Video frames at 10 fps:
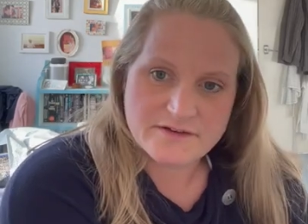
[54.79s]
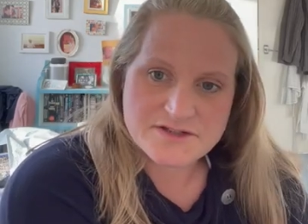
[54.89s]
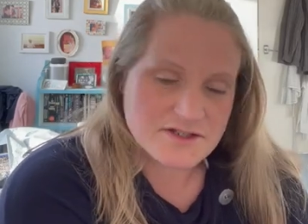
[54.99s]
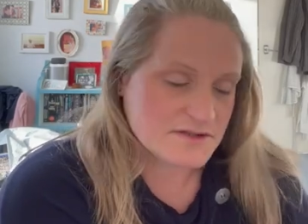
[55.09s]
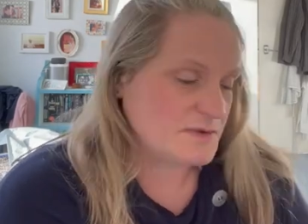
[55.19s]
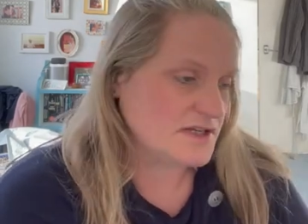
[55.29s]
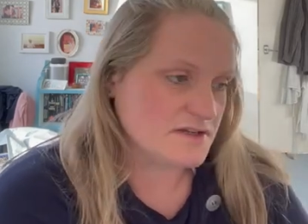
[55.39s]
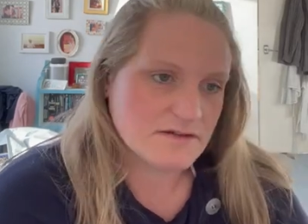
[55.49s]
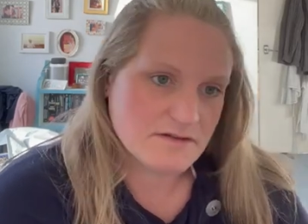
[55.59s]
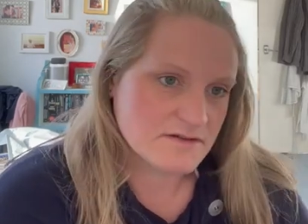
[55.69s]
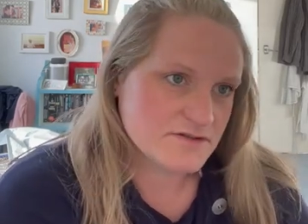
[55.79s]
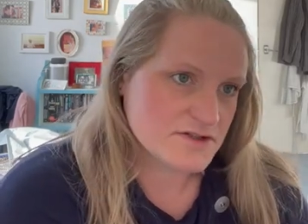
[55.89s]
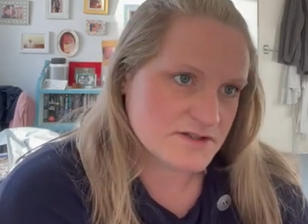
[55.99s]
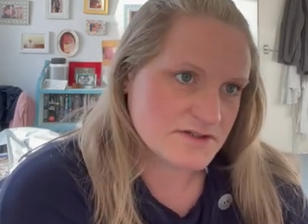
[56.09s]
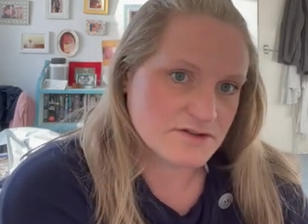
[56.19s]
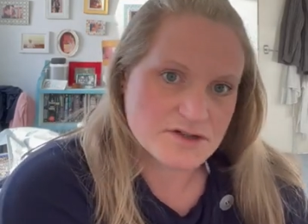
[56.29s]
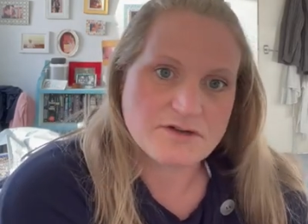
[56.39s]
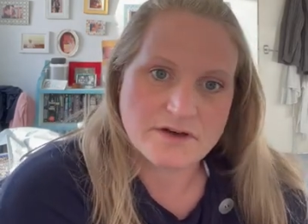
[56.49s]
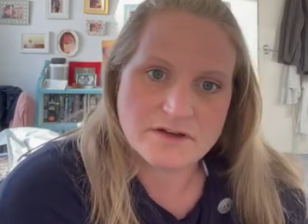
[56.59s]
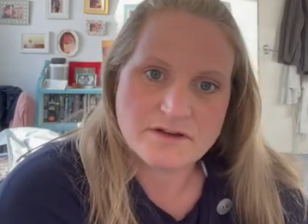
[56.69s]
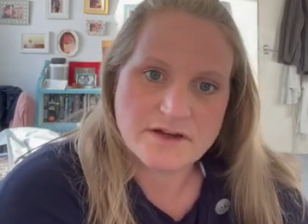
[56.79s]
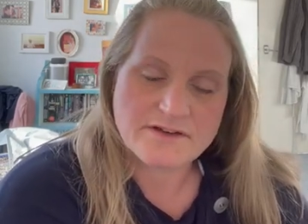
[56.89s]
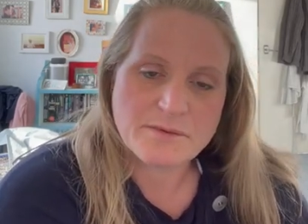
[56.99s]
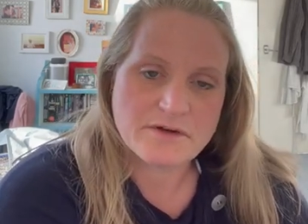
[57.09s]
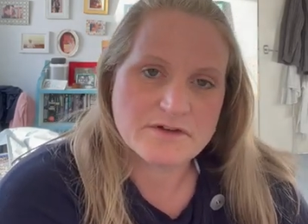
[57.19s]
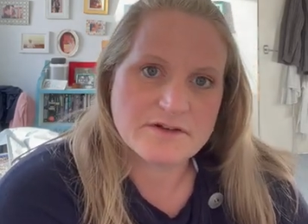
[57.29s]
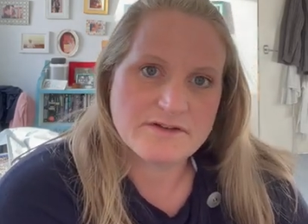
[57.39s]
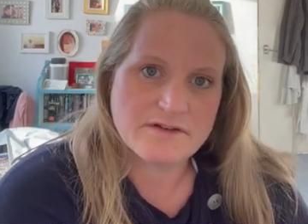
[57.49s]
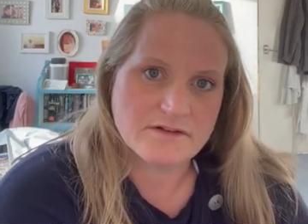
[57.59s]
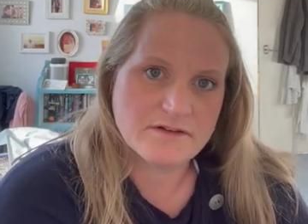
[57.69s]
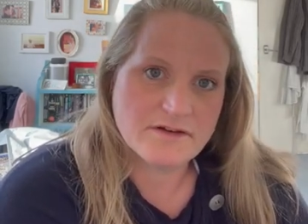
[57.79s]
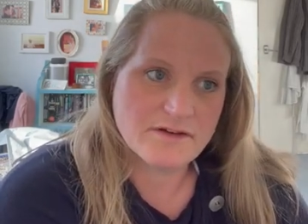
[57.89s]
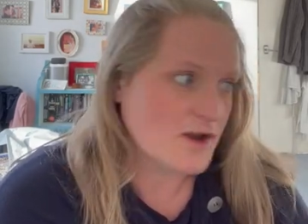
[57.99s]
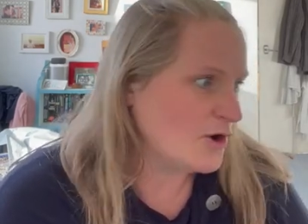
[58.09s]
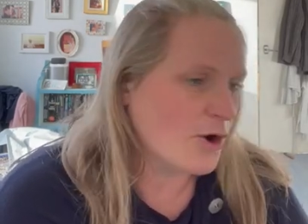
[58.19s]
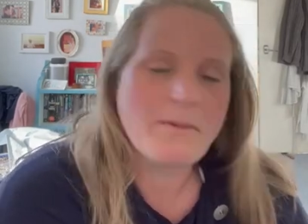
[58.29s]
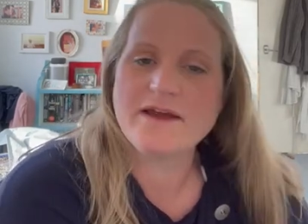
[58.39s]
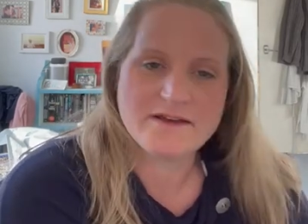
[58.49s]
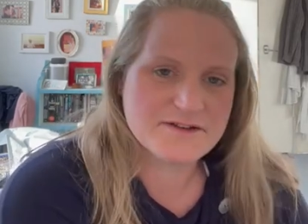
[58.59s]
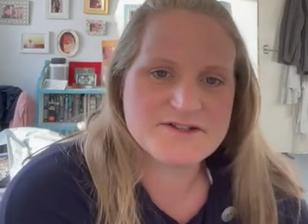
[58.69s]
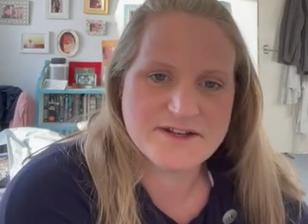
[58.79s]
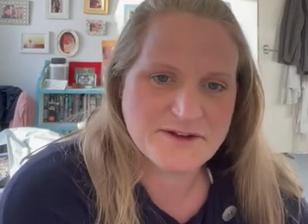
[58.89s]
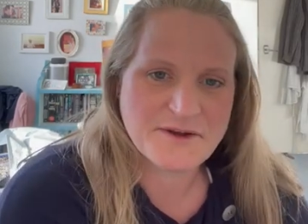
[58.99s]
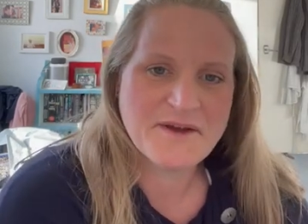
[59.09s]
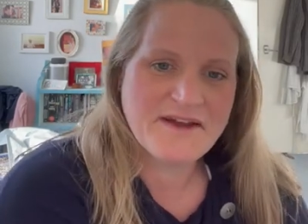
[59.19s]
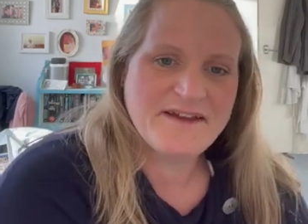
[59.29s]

It's just been such a great experience, and long may it continue.